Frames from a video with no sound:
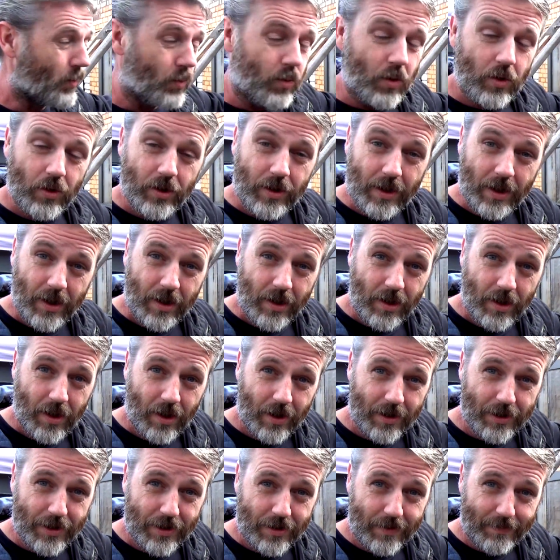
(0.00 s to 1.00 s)
wood
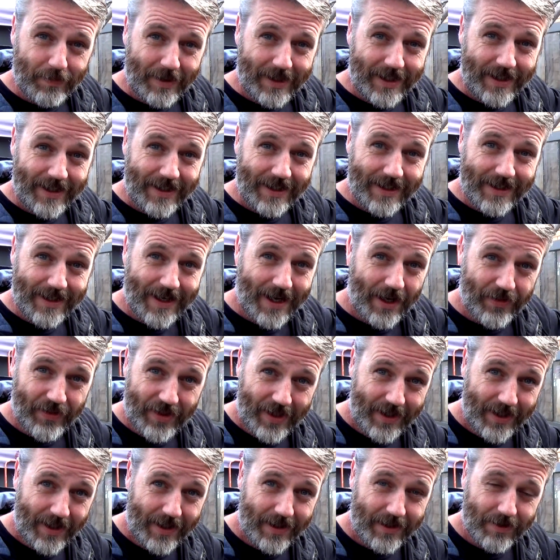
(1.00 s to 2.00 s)
cost me
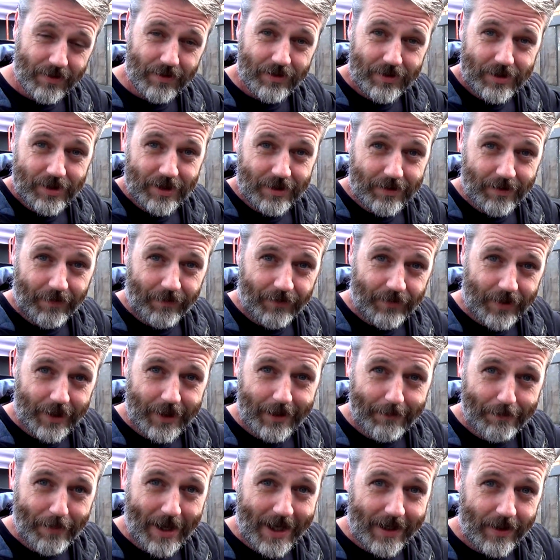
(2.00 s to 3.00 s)
nothing. It was just
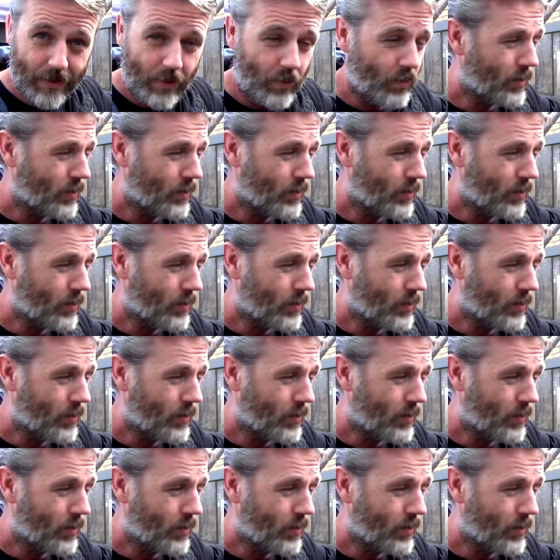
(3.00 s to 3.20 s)
free pallet